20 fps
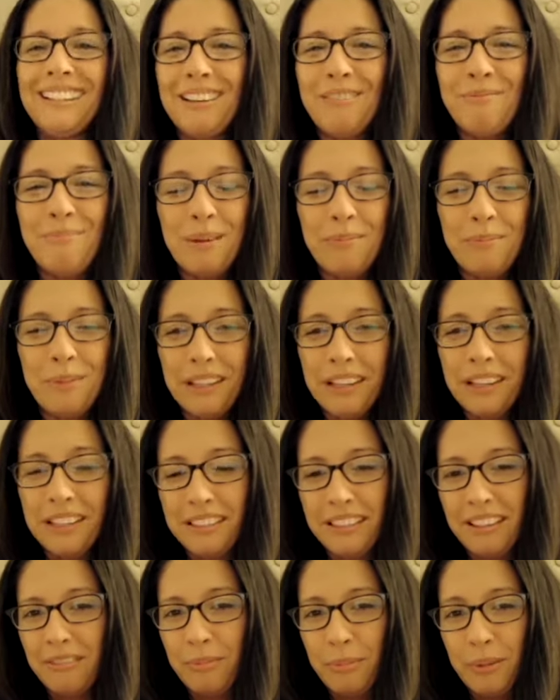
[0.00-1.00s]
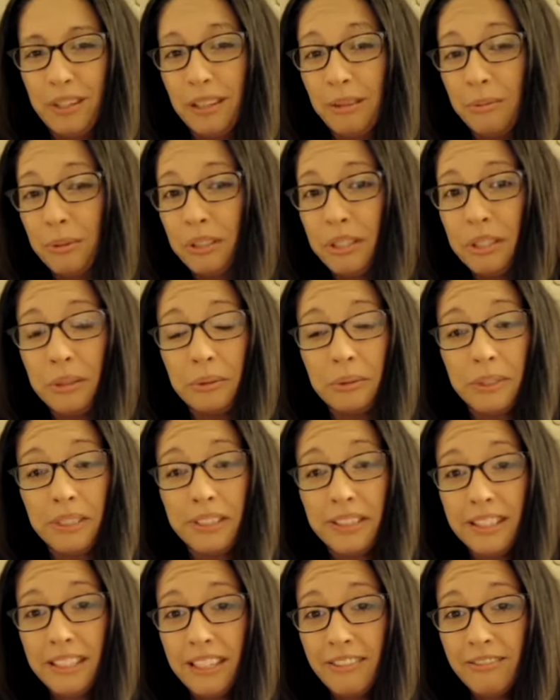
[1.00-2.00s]
But because I've been able to
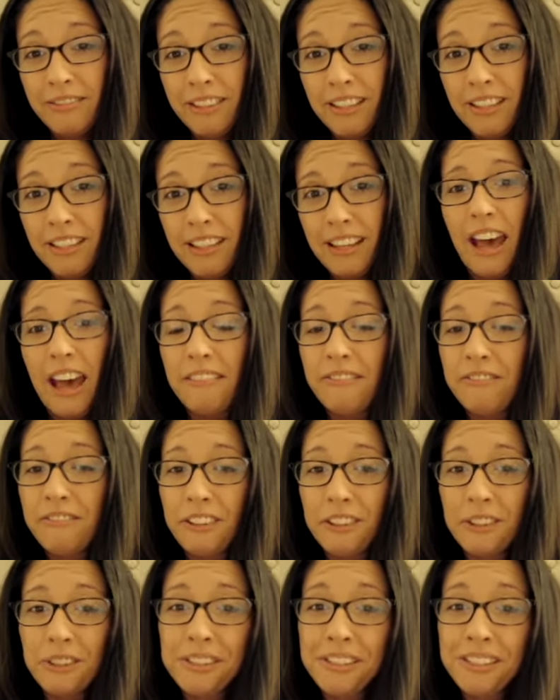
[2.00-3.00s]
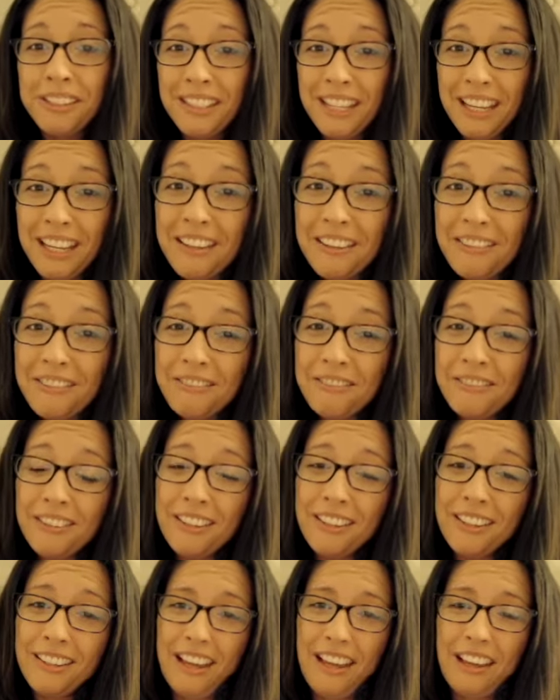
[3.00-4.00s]
receive it, I feel safe.
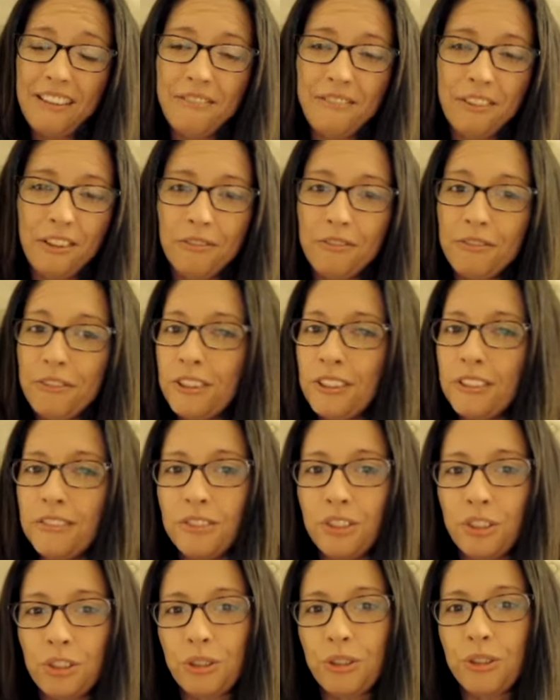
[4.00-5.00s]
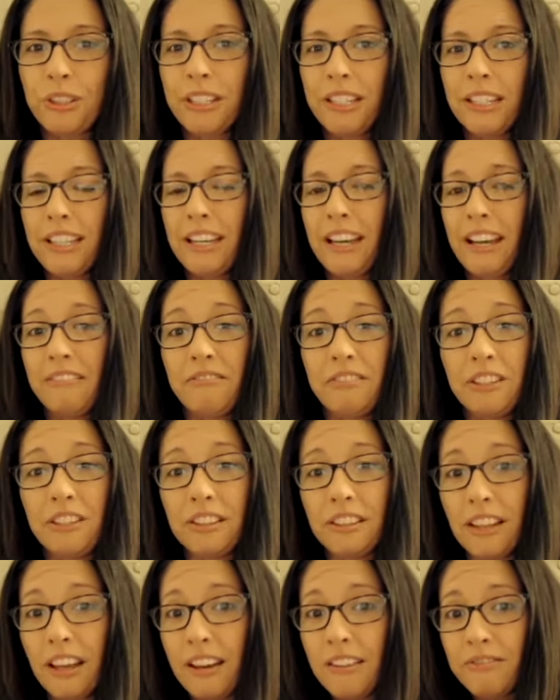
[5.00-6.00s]
I feel full of joy. I
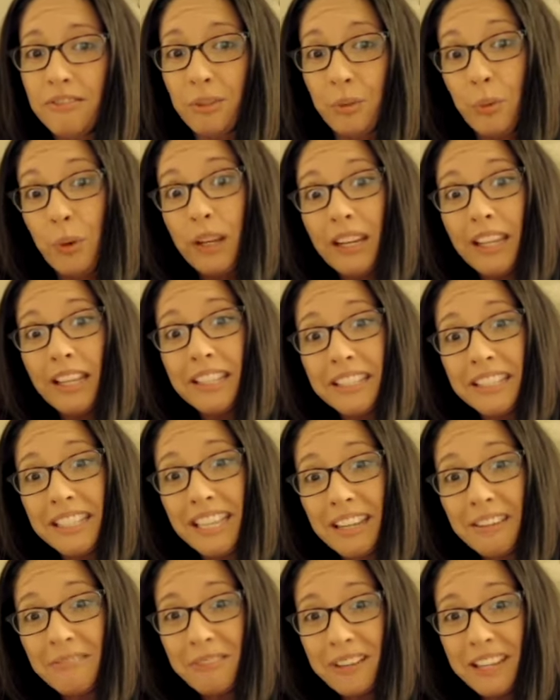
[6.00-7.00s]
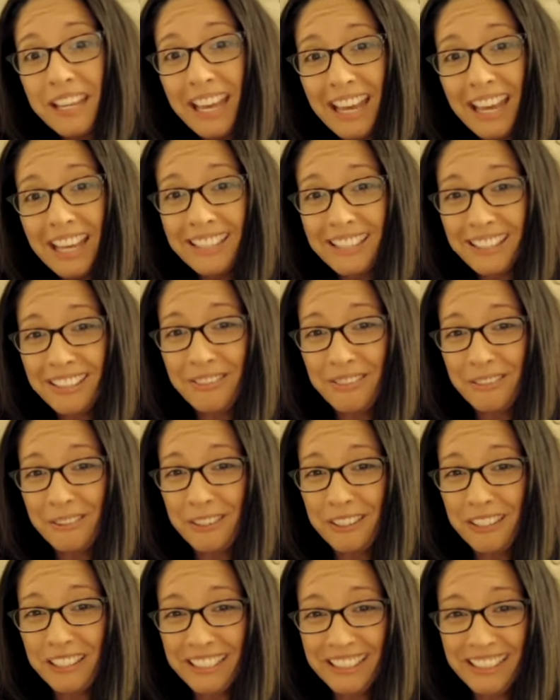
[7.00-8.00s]
feel loved. What else can we ask
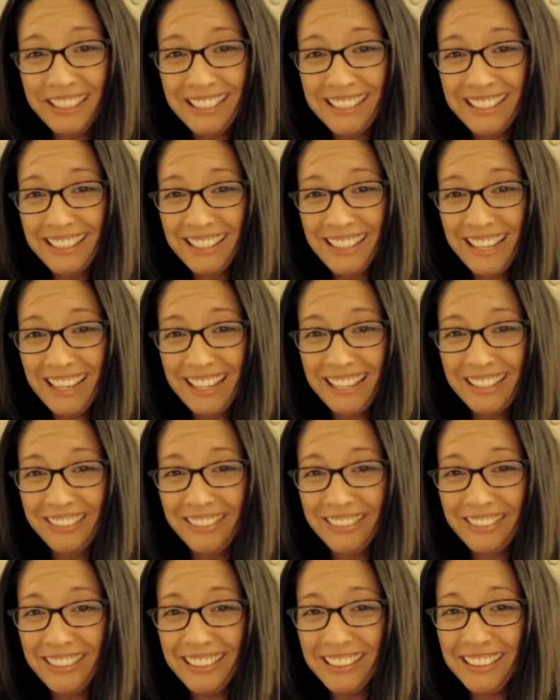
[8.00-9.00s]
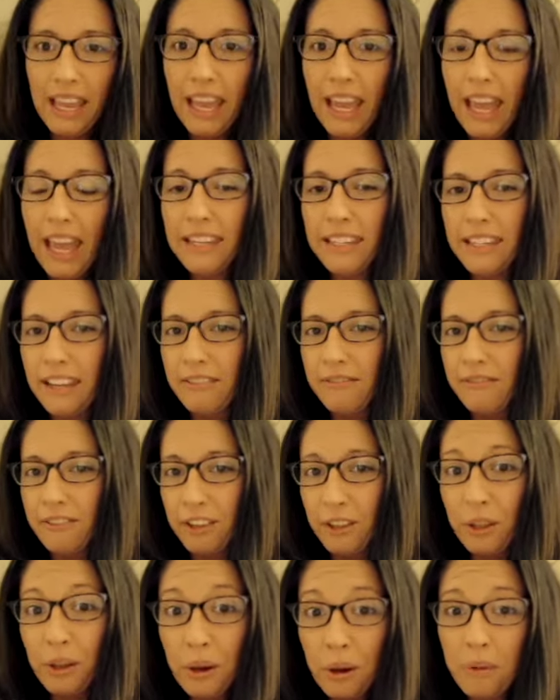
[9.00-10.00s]
for in this life? And I
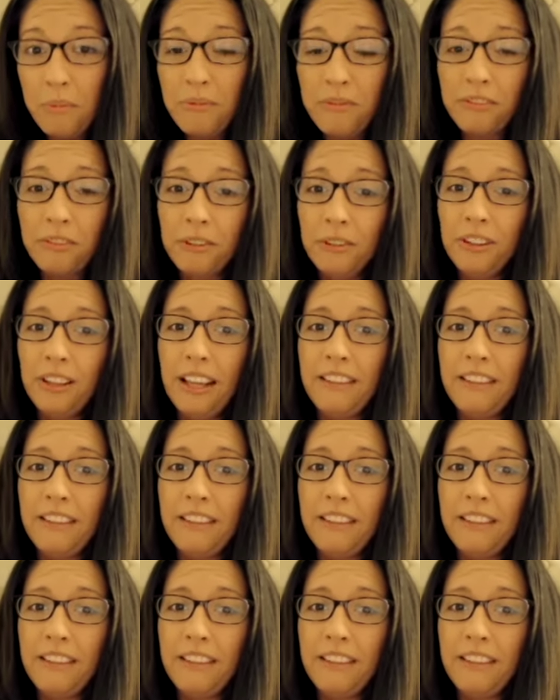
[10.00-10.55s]
feel hopeful.